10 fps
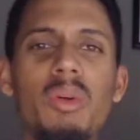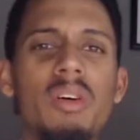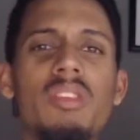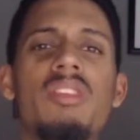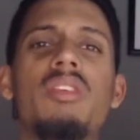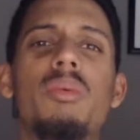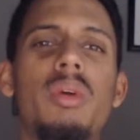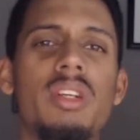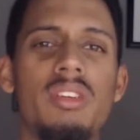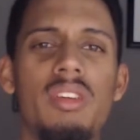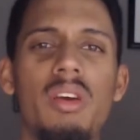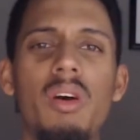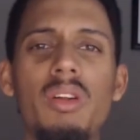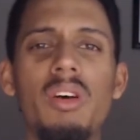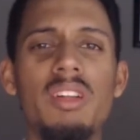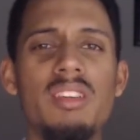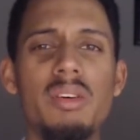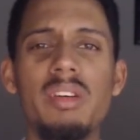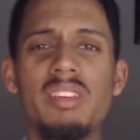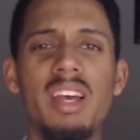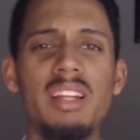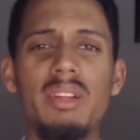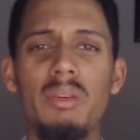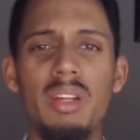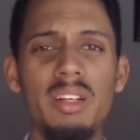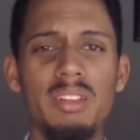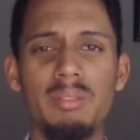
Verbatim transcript: ask these questions. They are not so excited to learn.